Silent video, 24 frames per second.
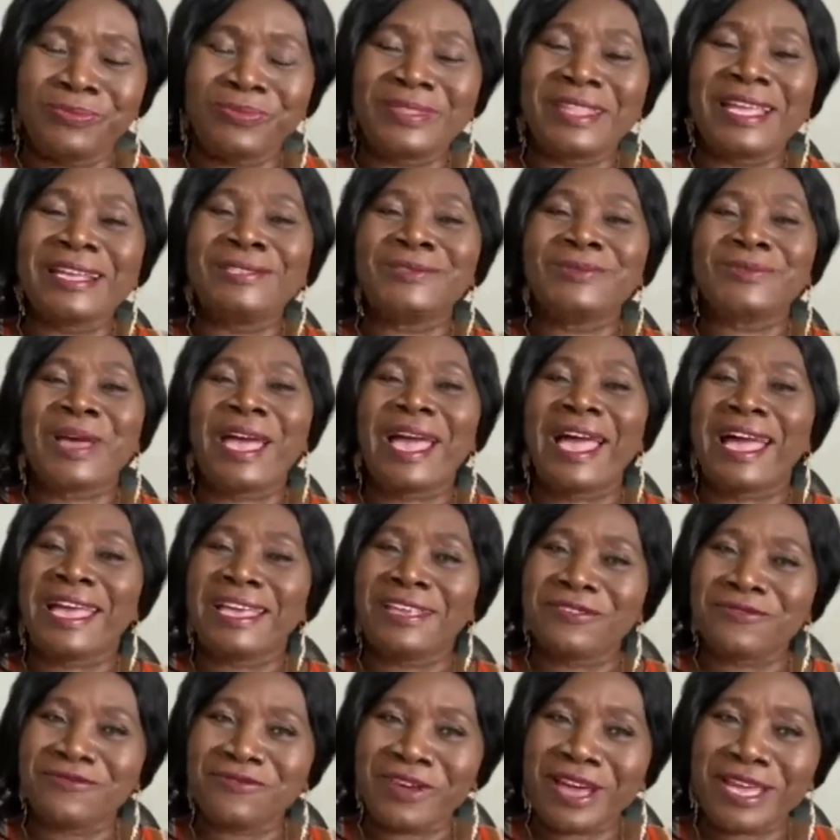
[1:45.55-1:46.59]
That's why I
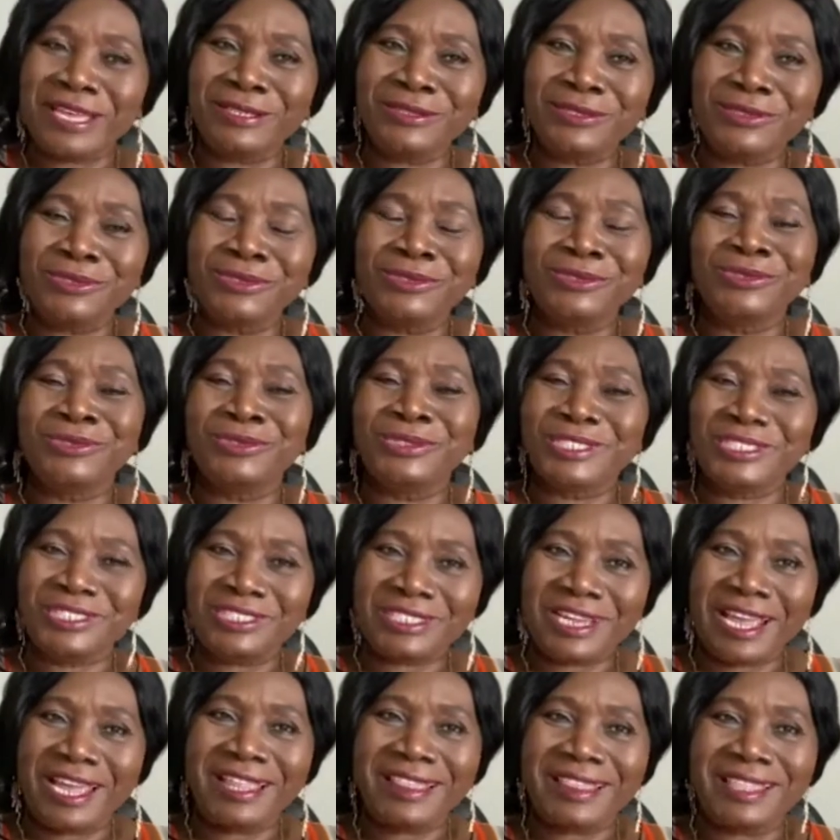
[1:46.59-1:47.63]
invite you to
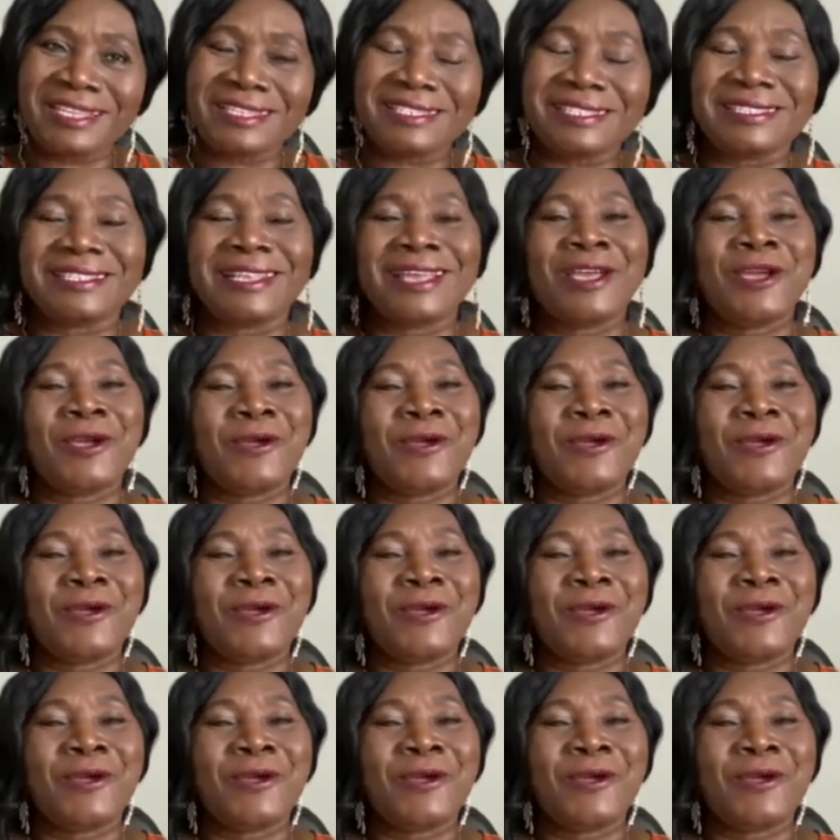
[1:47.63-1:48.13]
share this